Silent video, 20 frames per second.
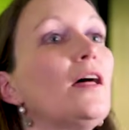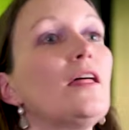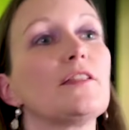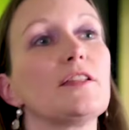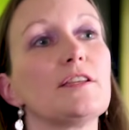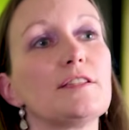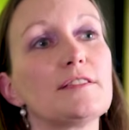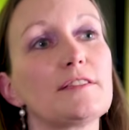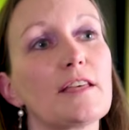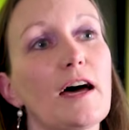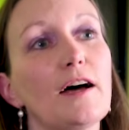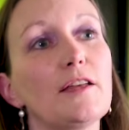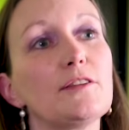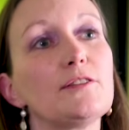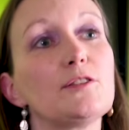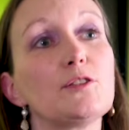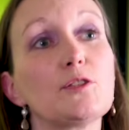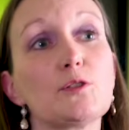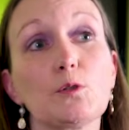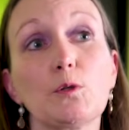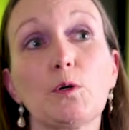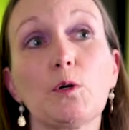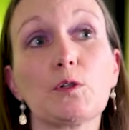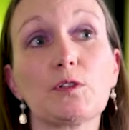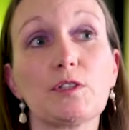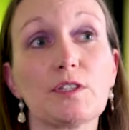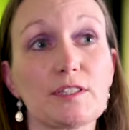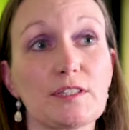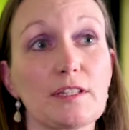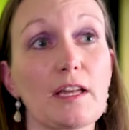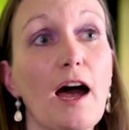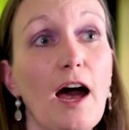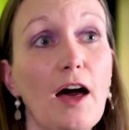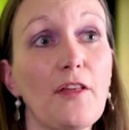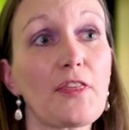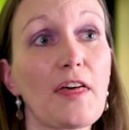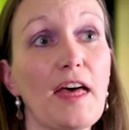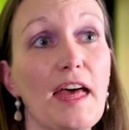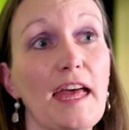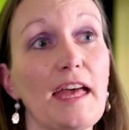The sons, daughters and
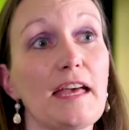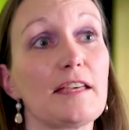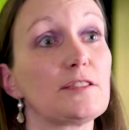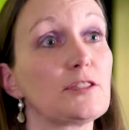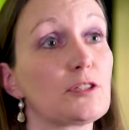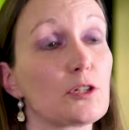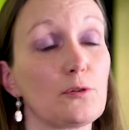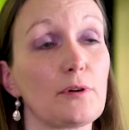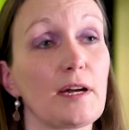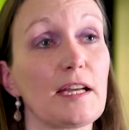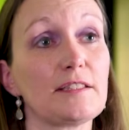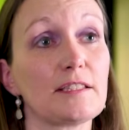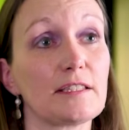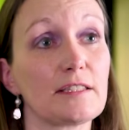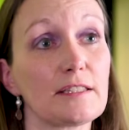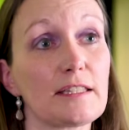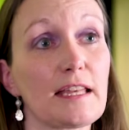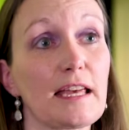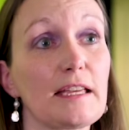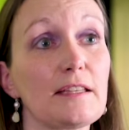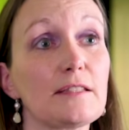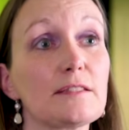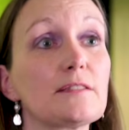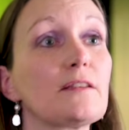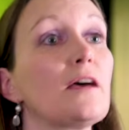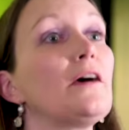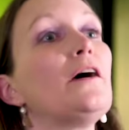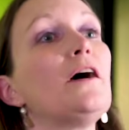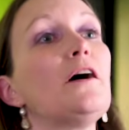other heirs to great estates